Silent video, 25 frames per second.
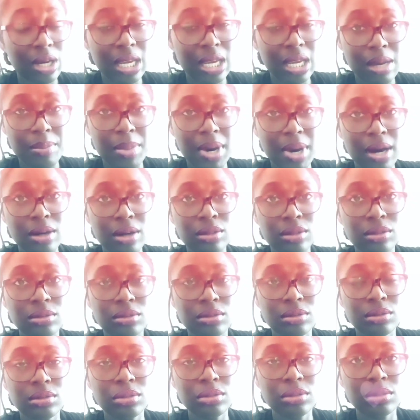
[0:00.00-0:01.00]
about.
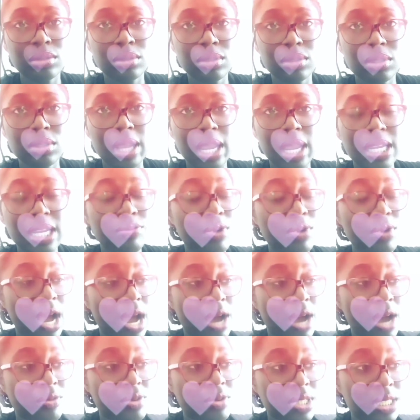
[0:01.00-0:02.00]
And if you
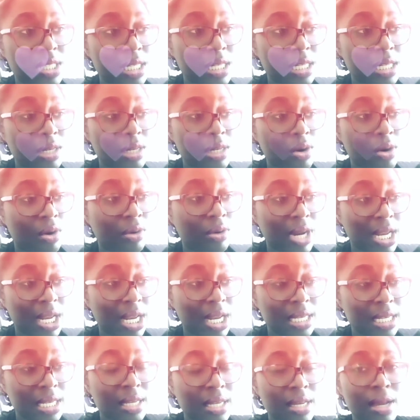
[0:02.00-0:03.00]
haven't seen it
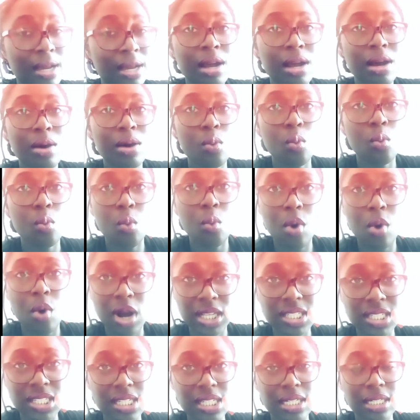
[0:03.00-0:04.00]
already, watch
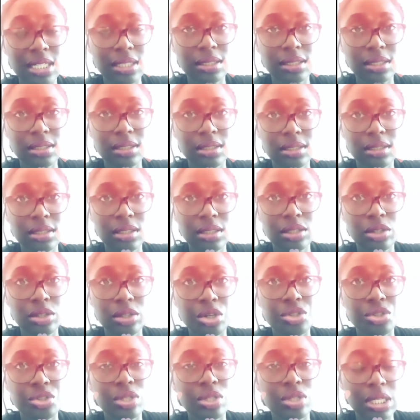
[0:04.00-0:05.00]
it because
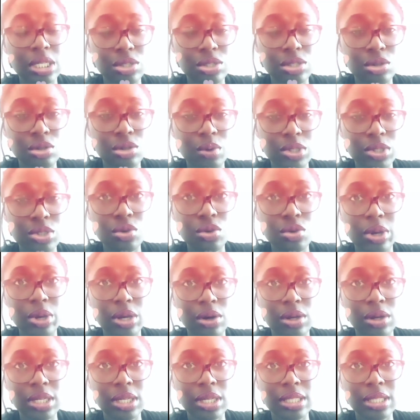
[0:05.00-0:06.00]
you need to know what's going on
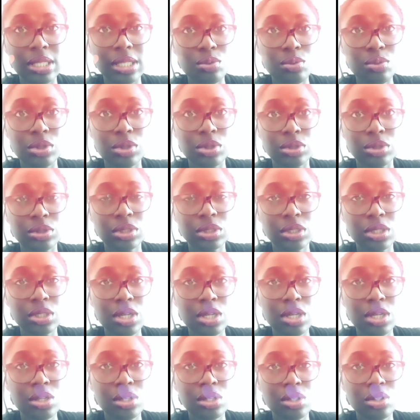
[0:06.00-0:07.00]
in this world.
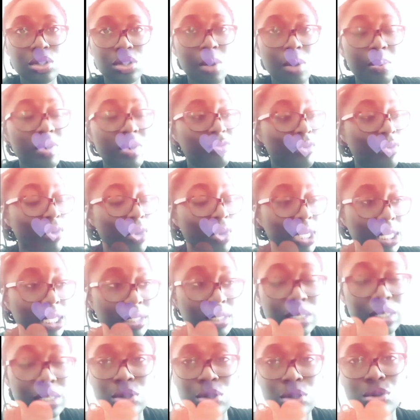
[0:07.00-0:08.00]
Stop avoiding the
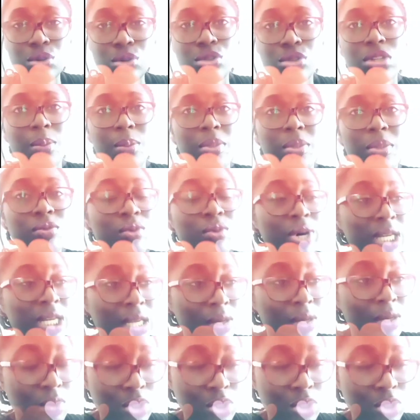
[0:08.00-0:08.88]
news, stop avoiding what's